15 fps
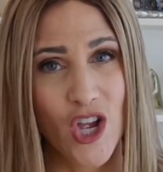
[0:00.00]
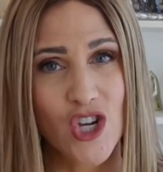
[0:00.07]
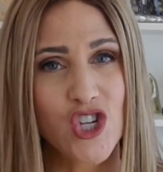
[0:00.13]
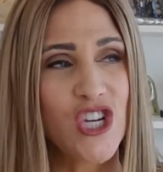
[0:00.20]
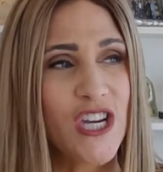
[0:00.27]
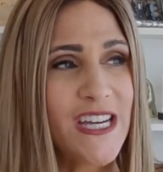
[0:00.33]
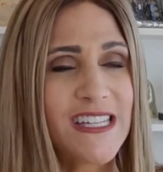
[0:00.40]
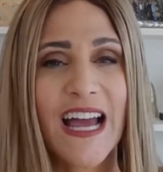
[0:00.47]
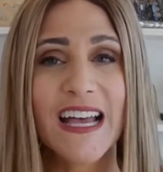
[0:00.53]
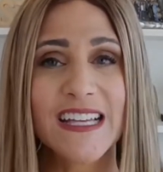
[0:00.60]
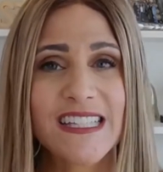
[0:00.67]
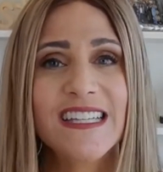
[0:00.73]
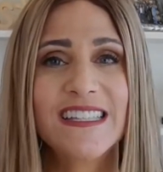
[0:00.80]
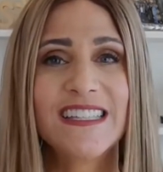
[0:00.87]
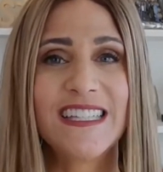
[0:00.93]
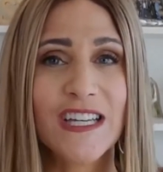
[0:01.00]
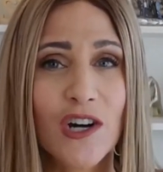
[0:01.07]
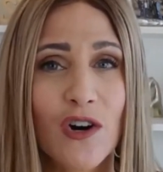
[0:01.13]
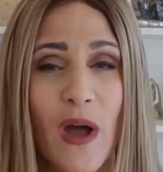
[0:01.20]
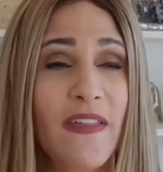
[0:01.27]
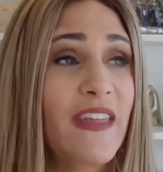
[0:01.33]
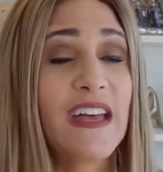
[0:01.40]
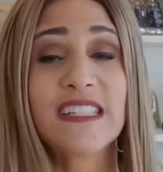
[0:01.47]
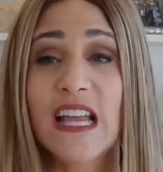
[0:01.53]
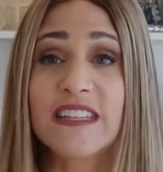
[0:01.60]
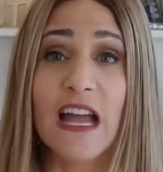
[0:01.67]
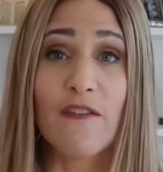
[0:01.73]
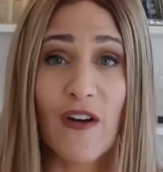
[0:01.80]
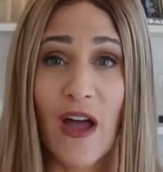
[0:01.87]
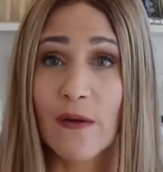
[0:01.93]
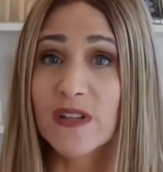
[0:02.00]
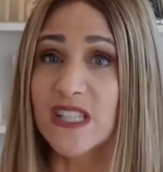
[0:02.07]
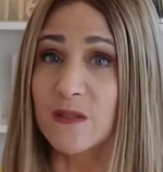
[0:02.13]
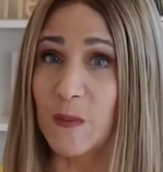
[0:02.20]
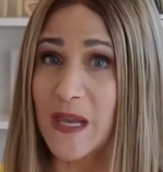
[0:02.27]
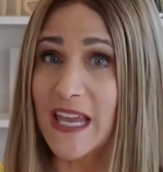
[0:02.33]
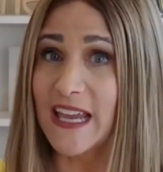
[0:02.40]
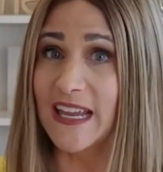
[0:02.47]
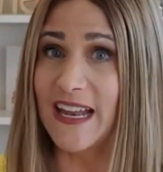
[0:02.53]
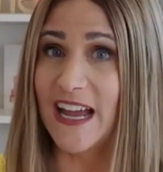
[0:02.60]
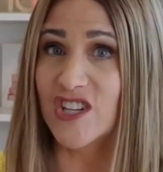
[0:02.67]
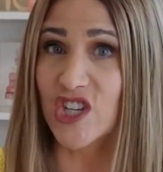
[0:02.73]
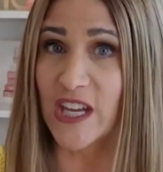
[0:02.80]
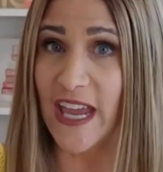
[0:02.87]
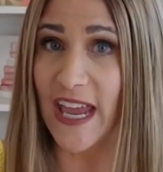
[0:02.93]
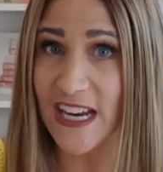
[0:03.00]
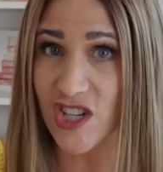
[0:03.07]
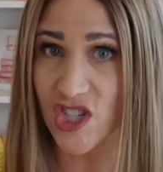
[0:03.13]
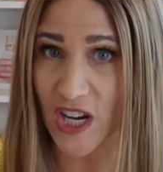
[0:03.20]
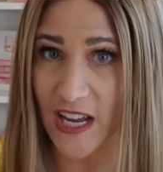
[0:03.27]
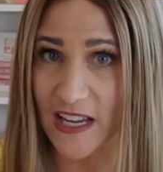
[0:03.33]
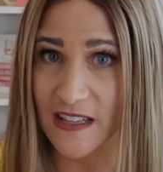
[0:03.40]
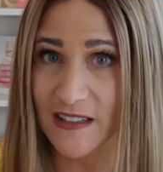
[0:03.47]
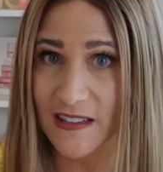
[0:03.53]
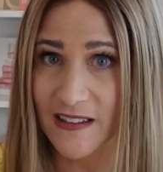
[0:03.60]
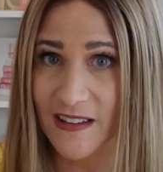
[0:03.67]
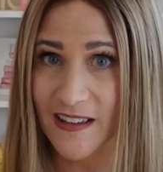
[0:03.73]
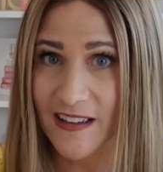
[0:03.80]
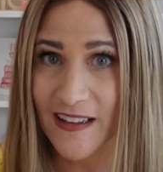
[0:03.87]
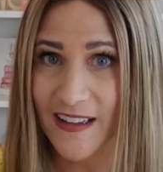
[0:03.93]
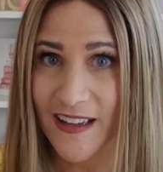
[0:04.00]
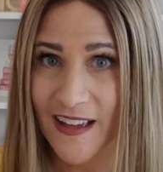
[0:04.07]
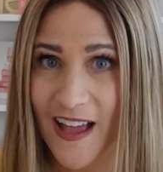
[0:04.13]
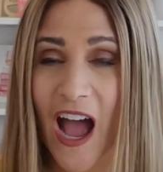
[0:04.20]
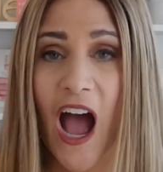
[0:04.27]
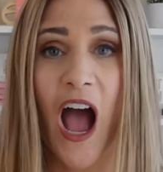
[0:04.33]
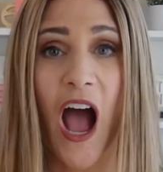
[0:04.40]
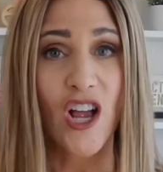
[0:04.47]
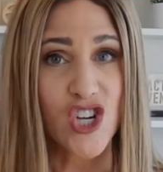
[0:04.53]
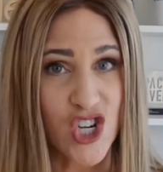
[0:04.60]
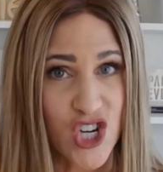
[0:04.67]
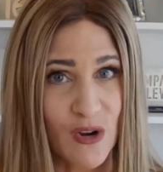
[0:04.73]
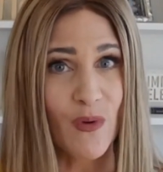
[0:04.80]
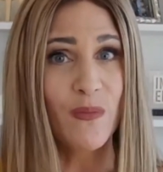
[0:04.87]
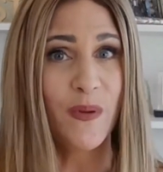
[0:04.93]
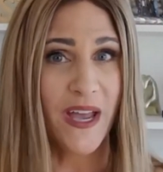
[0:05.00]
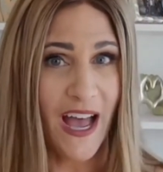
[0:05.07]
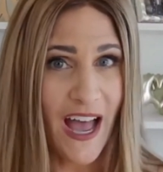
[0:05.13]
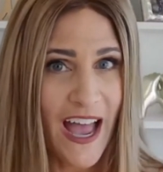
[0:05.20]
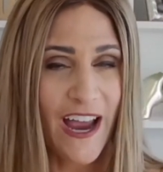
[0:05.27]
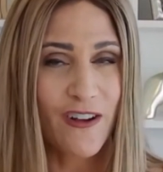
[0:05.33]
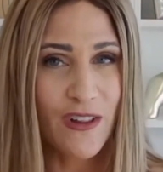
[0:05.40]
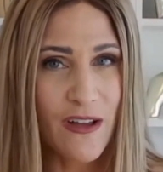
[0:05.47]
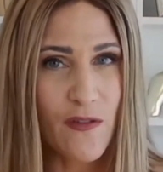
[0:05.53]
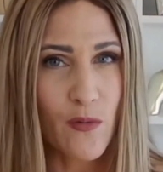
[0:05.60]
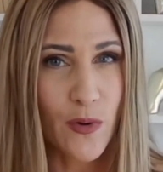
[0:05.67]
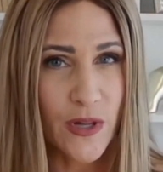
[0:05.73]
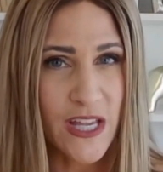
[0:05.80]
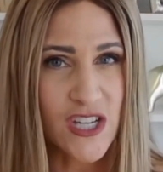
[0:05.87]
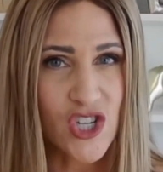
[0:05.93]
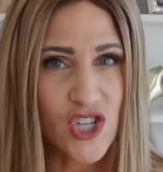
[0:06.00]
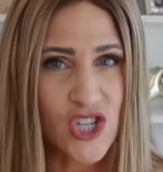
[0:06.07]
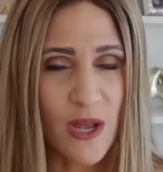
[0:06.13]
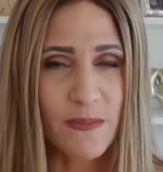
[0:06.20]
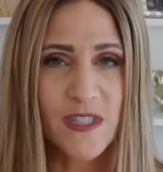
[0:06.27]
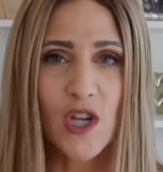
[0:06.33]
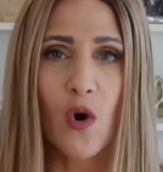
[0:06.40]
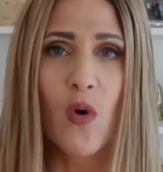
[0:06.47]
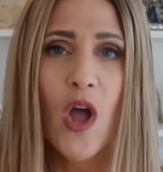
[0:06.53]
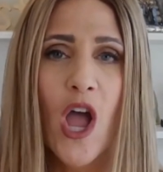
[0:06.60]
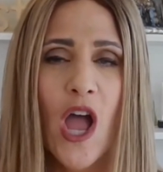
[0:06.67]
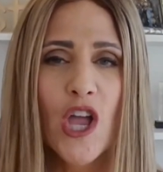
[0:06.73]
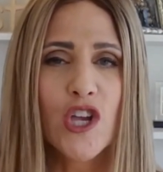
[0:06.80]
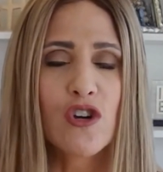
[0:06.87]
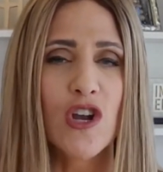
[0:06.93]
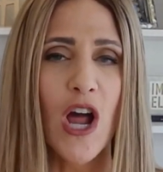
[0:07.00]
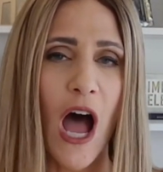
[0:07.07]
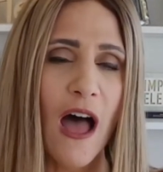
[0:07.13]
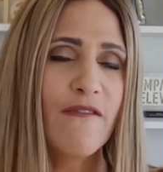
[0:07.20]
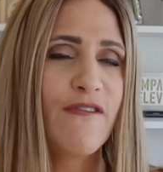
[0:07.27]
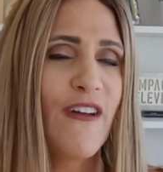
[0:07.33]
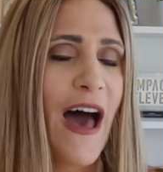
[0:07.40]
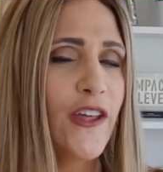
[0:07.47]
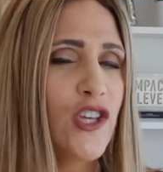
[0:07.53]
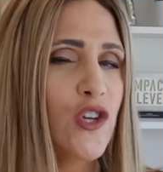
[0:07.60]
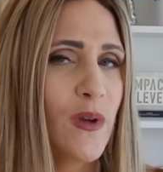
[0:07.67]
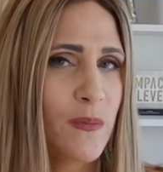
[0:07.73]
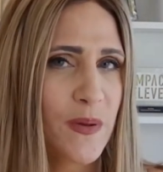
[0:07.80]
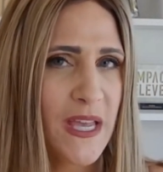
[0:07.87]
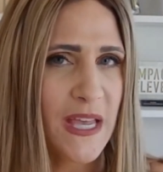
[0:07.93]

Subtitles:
She doesn't deal now, if I was speaking in education, she would be a higher level relationship. So you're not valuing